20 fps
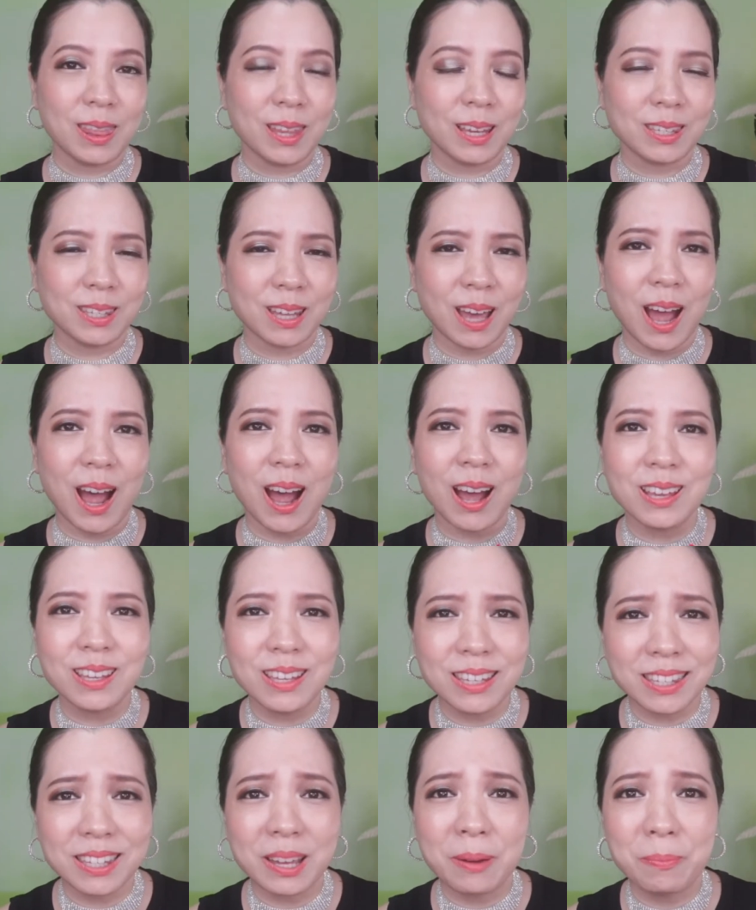that's the
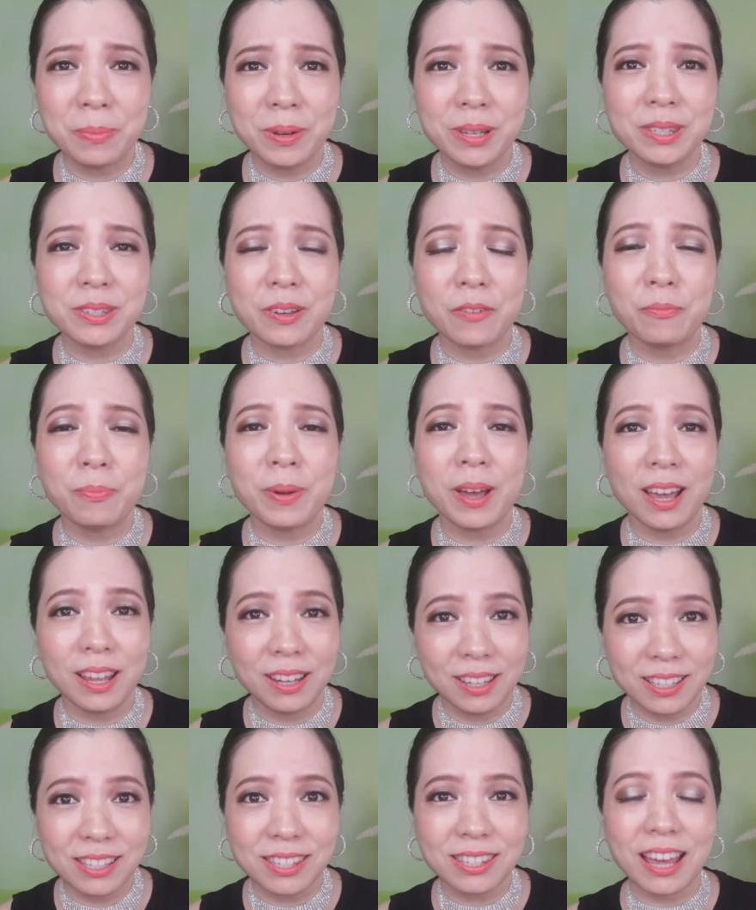highest numbers of
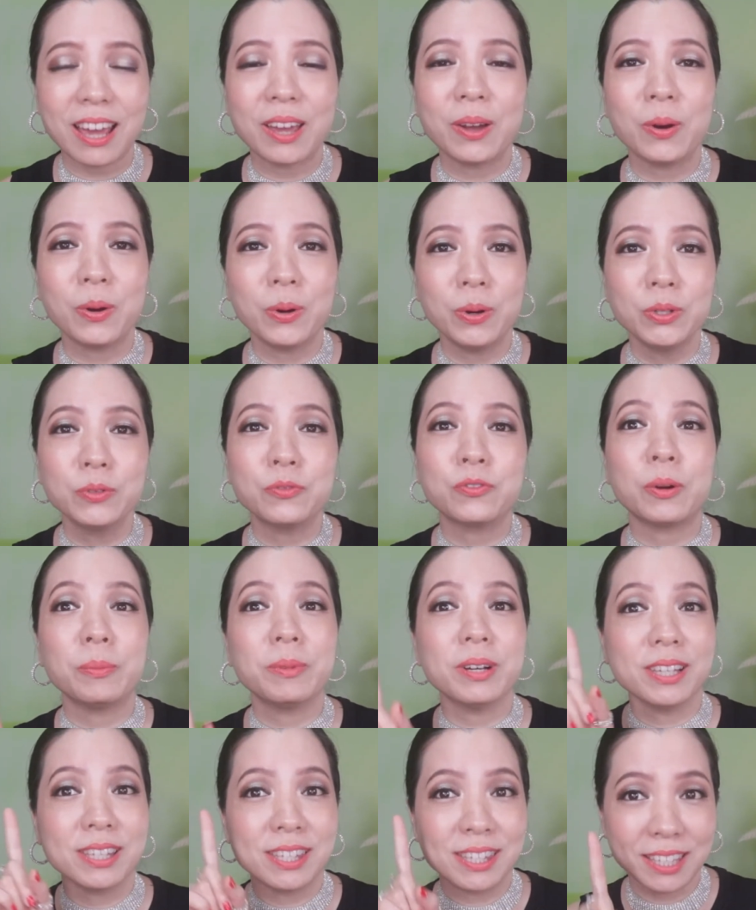palettes I owned from
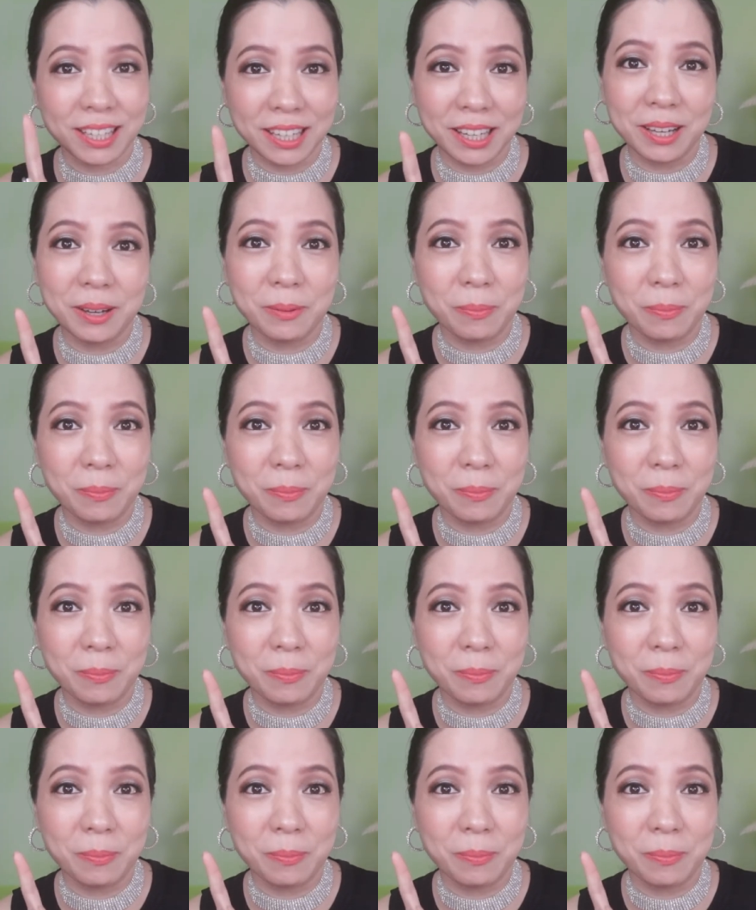a single